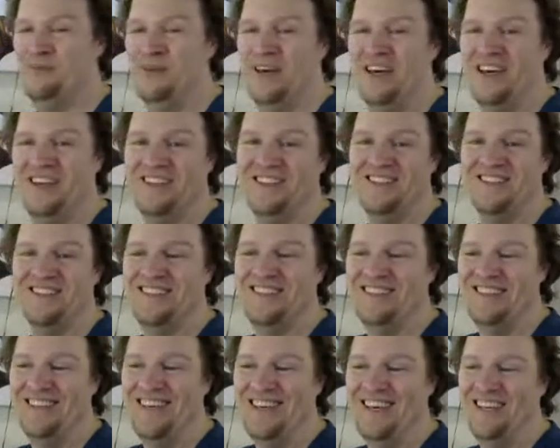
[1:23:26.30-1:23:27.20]
pages
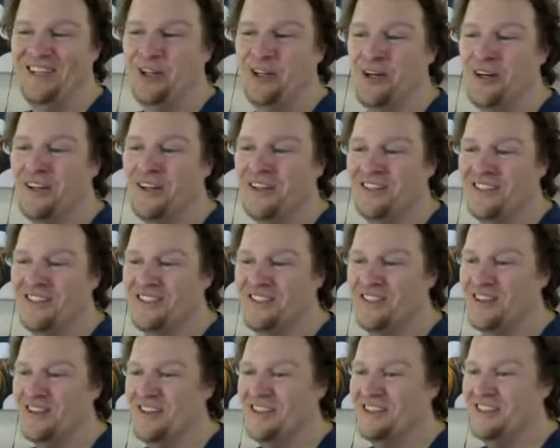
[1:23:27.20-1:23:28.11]
and all.
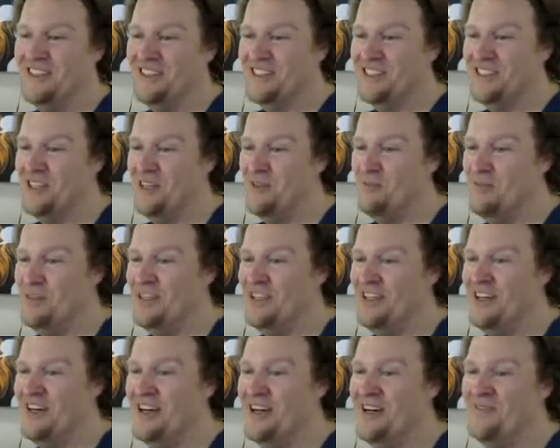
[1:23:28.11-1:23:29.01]
So this is going to
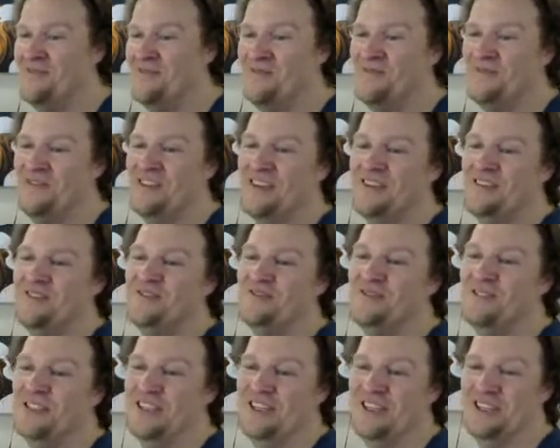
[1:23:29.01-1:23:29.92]
be
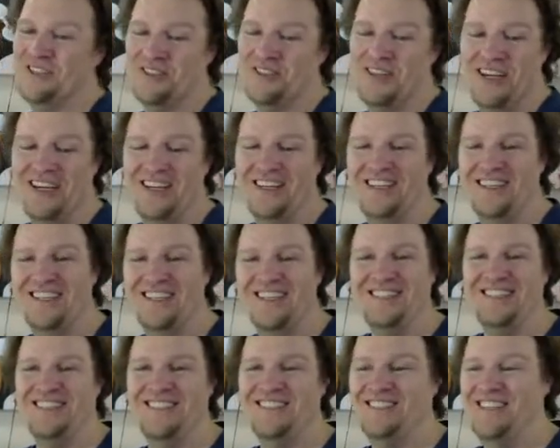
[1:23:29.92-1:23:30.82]
really great.
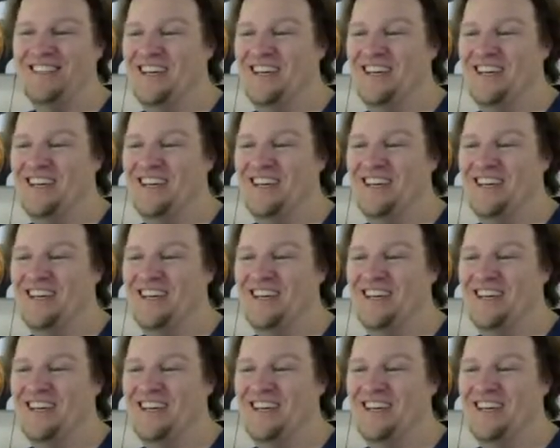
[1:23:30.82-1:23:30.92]
This is.